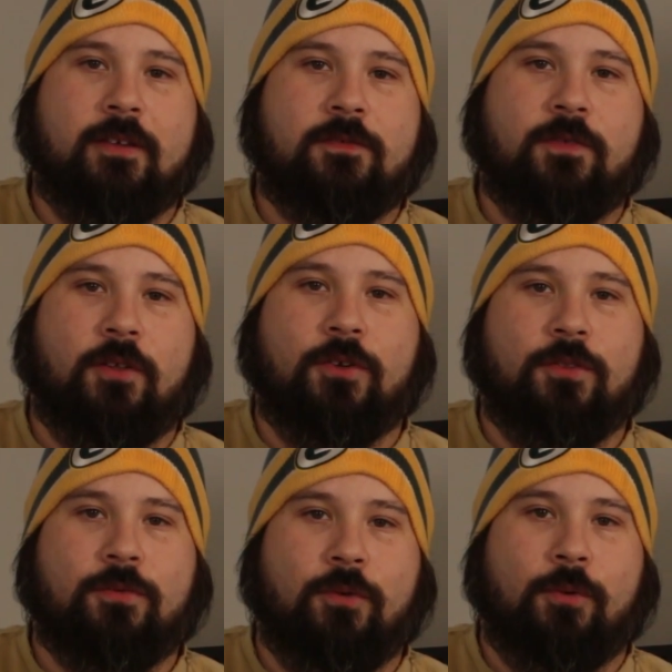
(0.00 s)
is
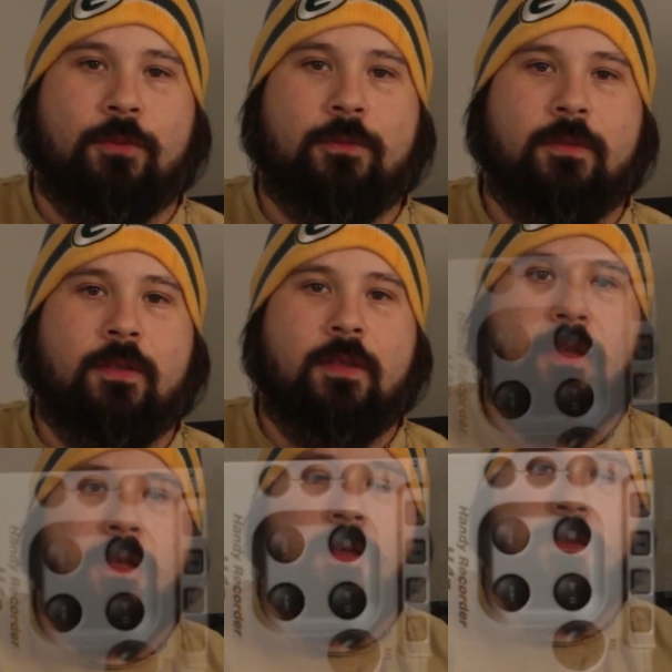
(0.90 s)
filtered through,
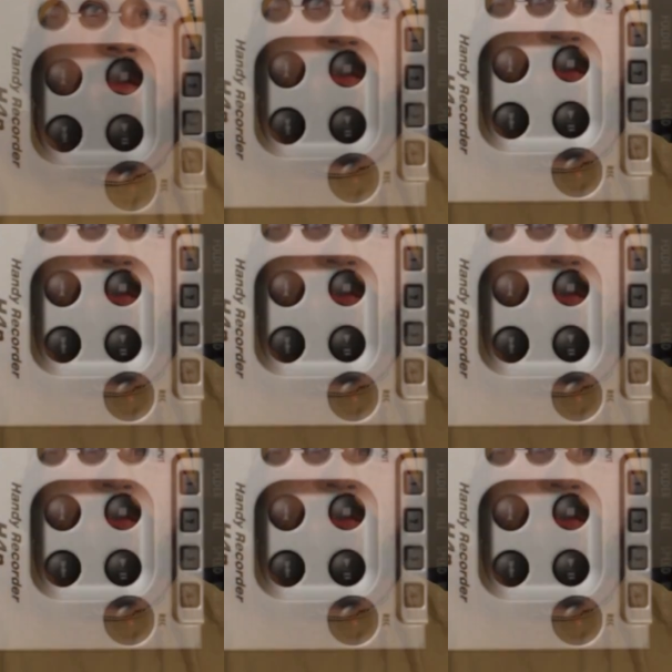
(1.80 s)
the